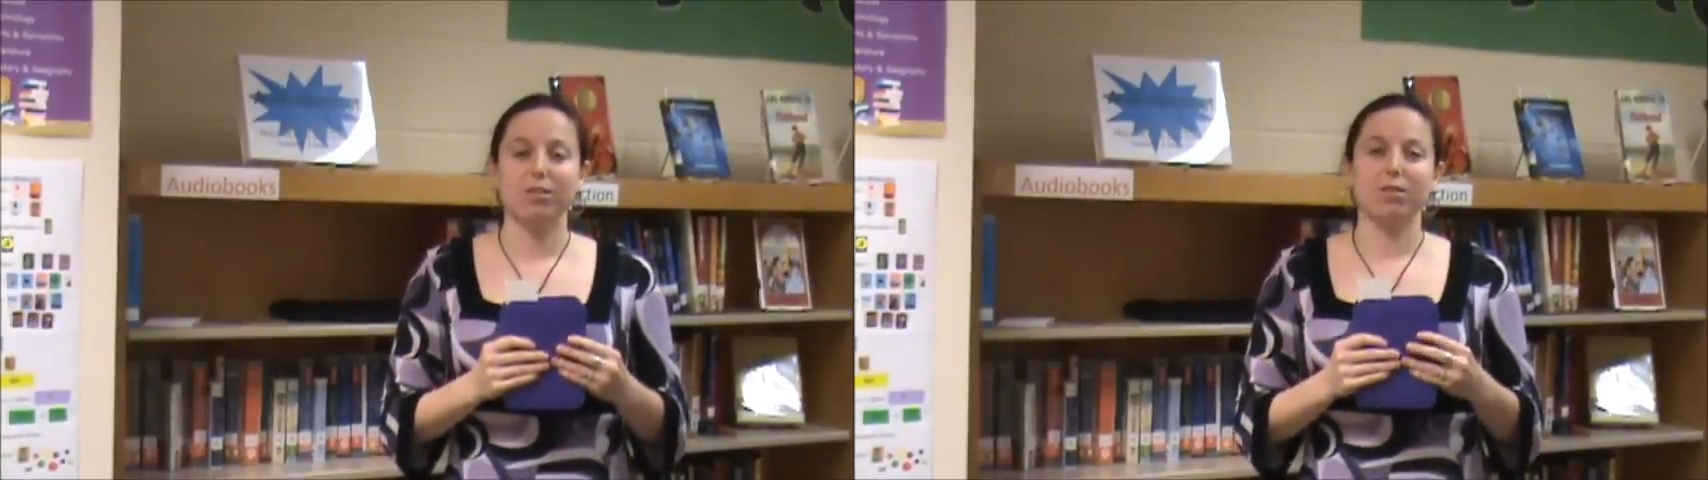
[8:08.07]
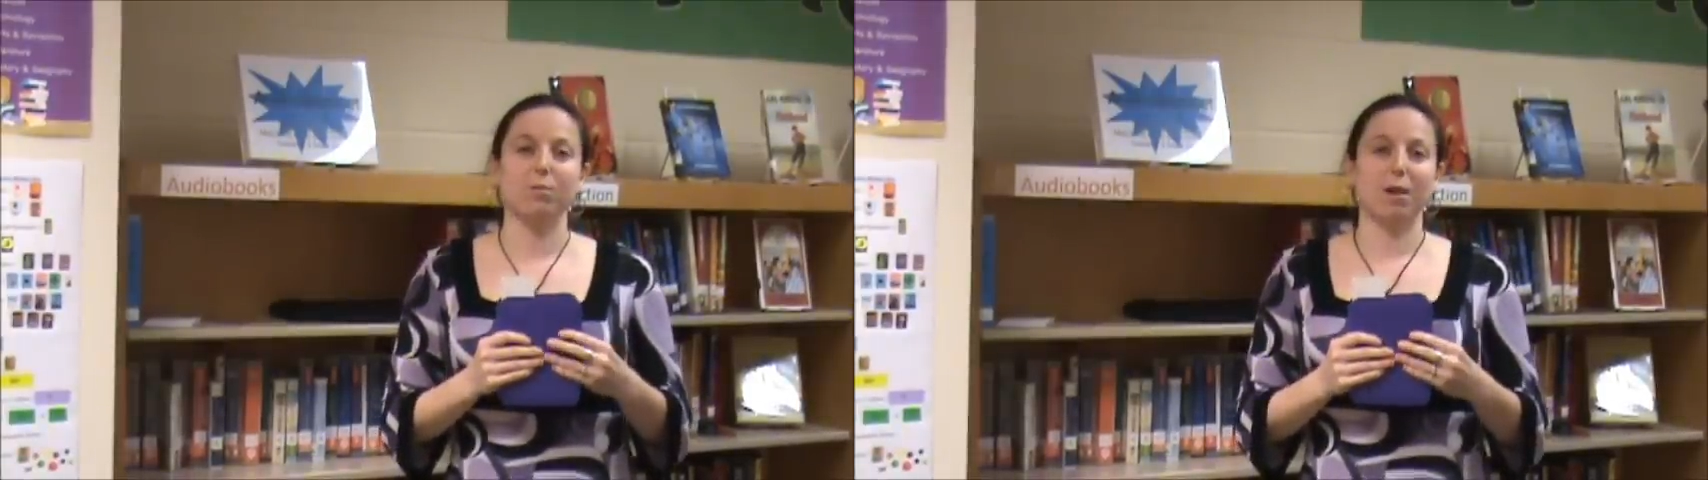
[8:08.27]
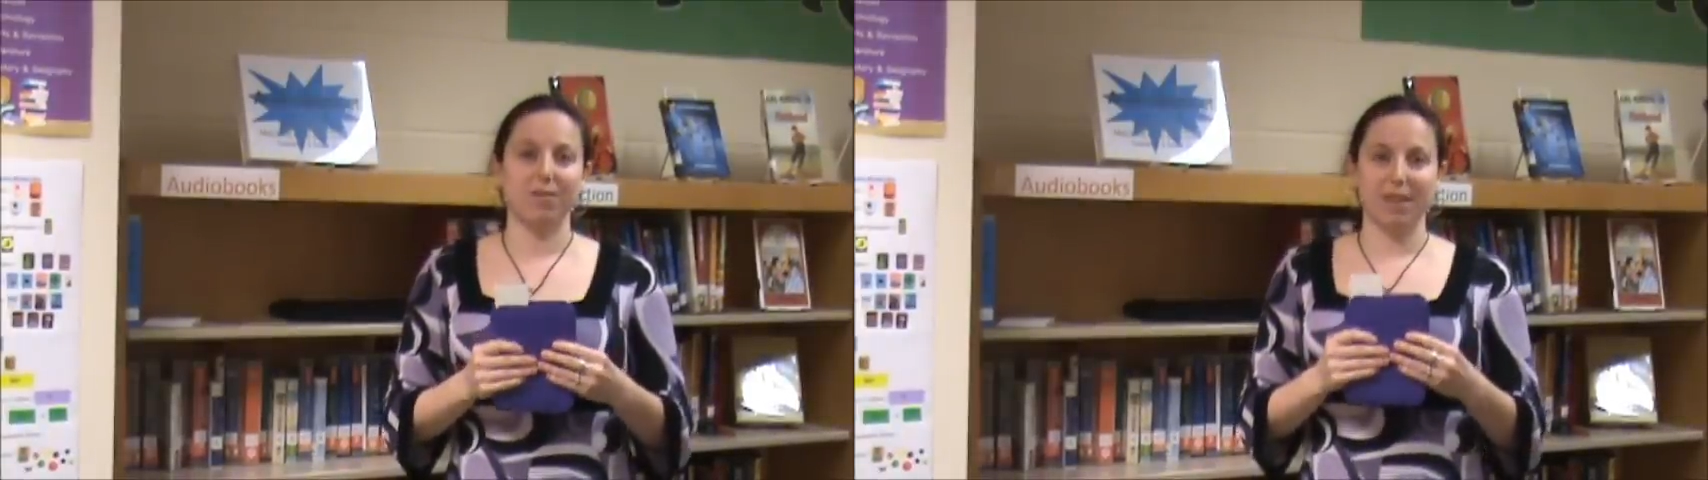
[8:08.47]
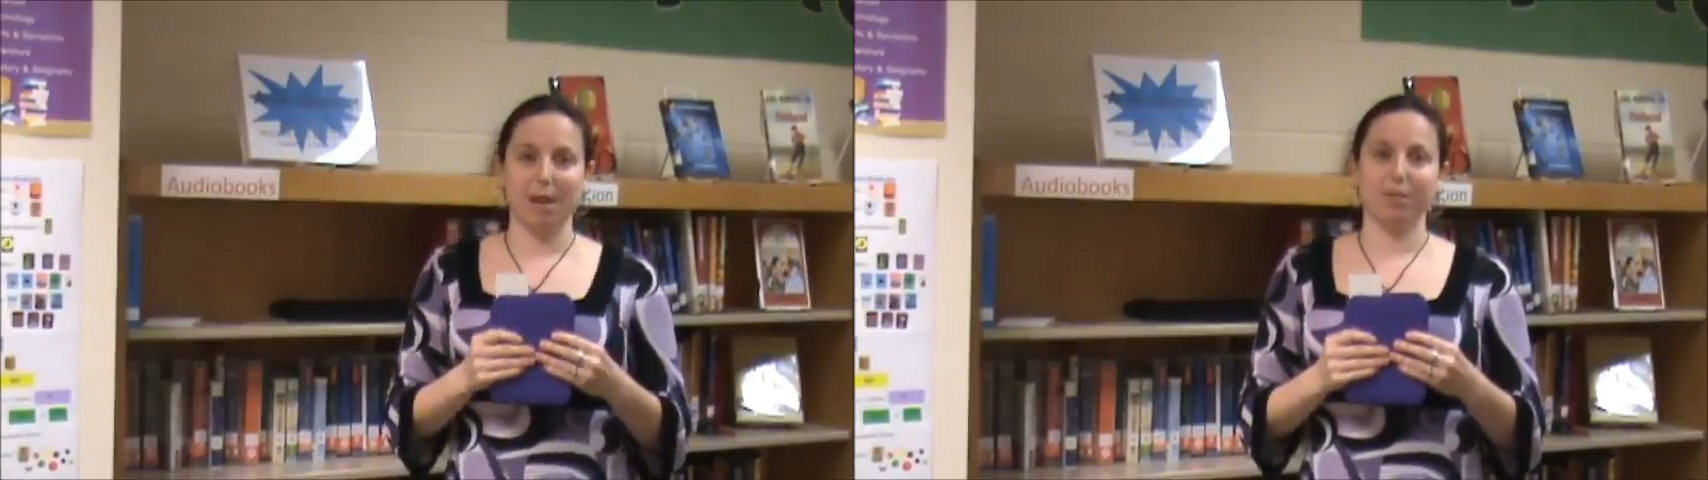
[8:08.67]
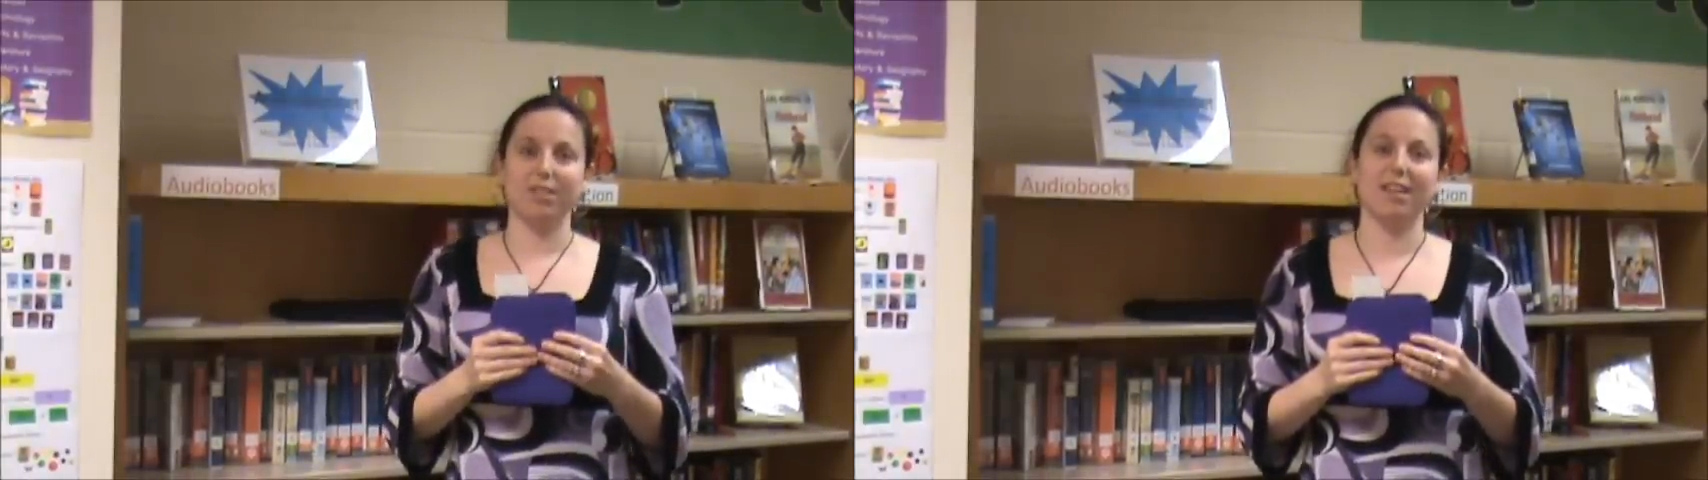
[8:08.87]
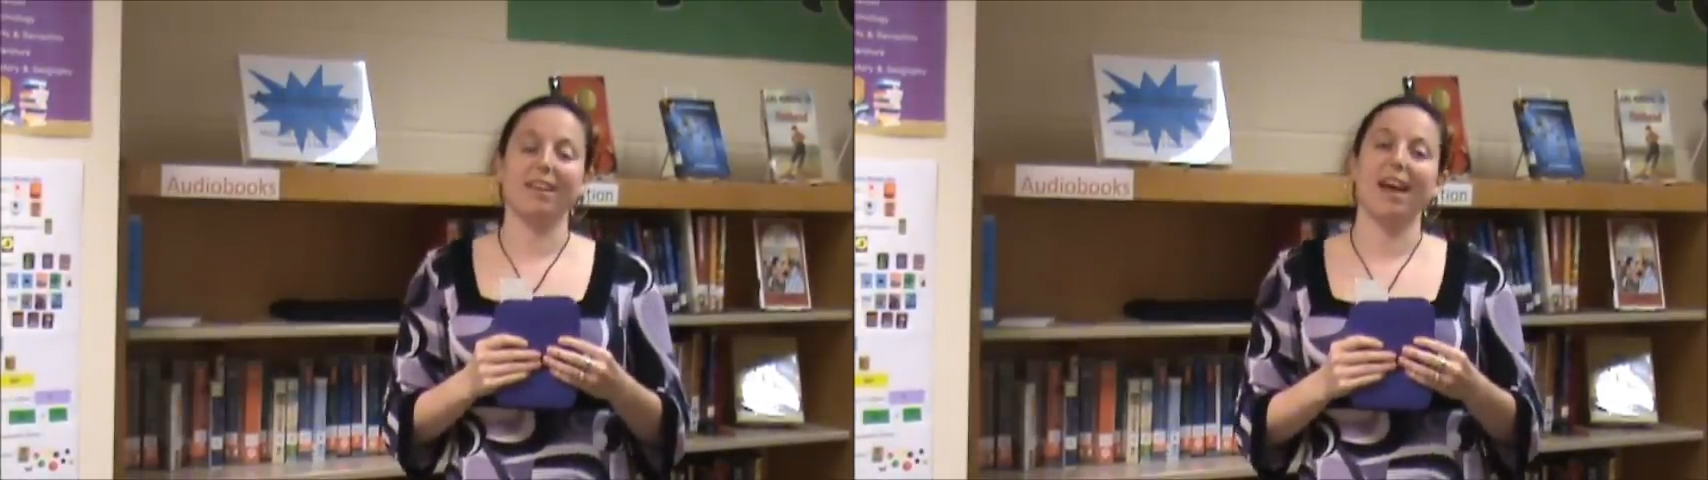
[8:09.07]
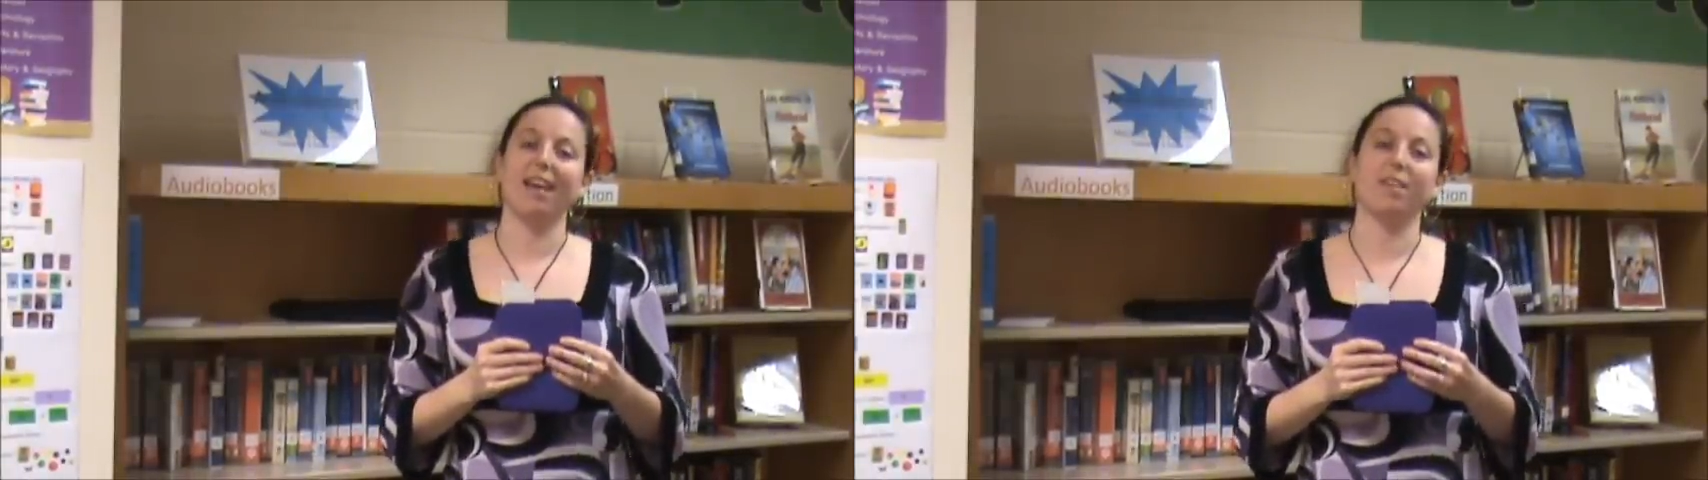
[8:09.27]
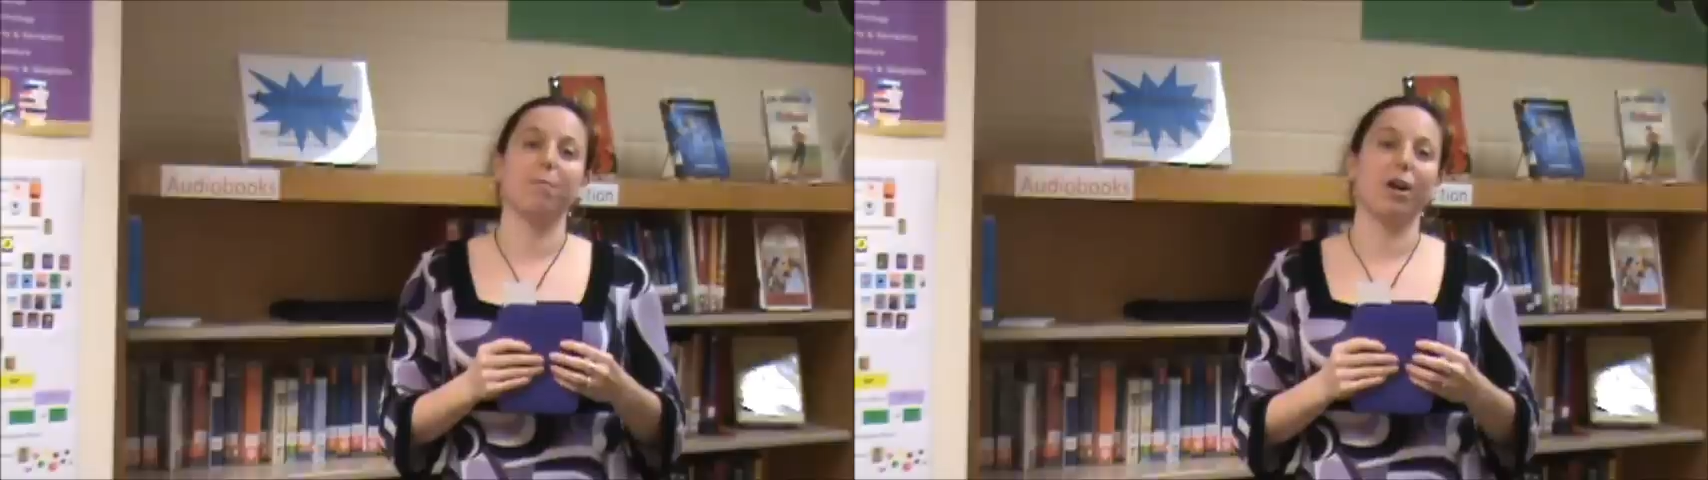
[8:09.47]
to Buffy Hamilton and
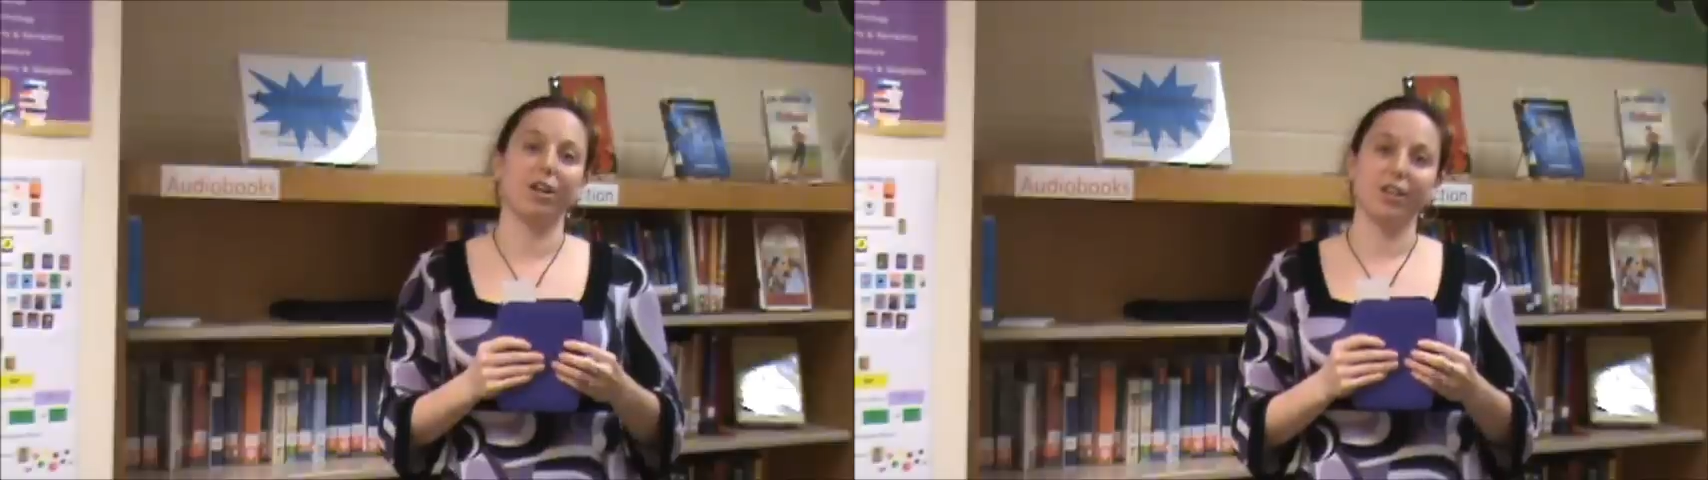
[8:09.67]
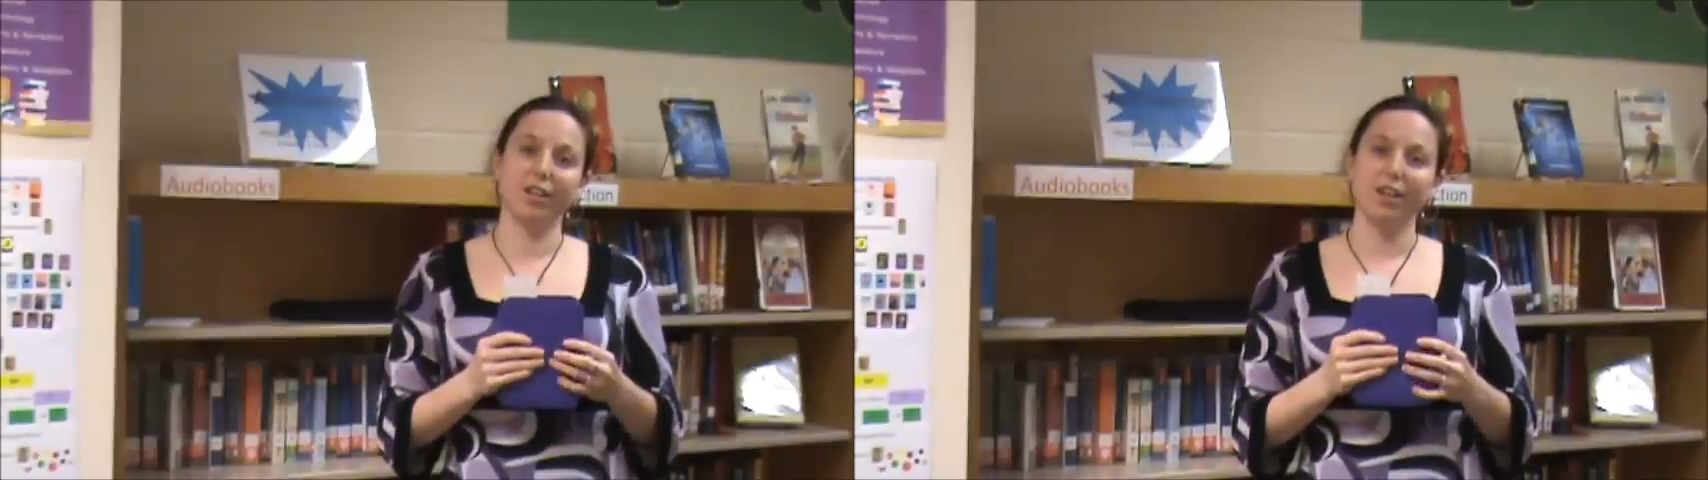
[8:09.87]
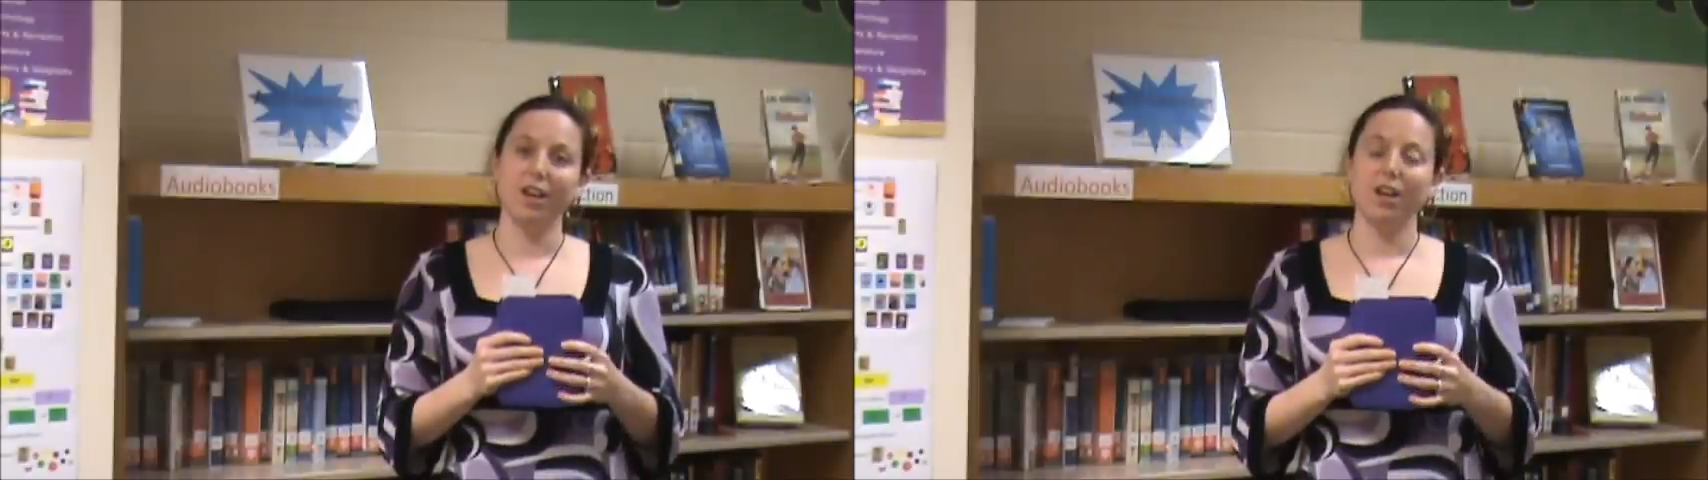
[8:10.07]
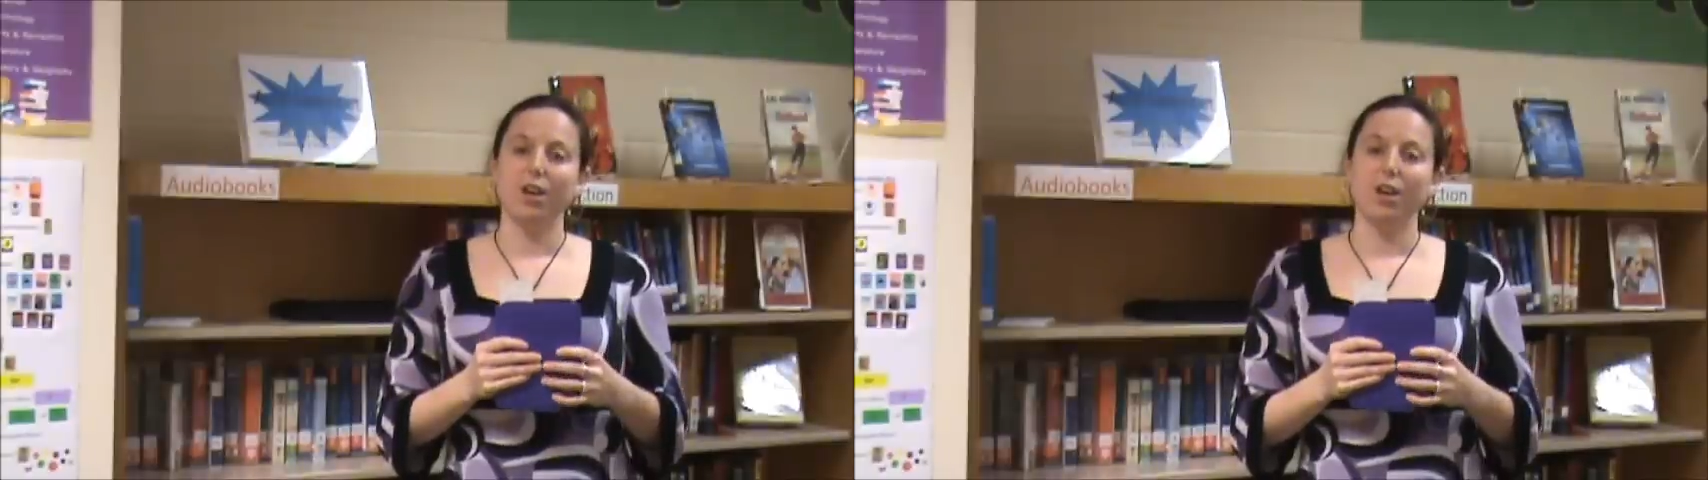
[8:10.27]
Kathy Parker,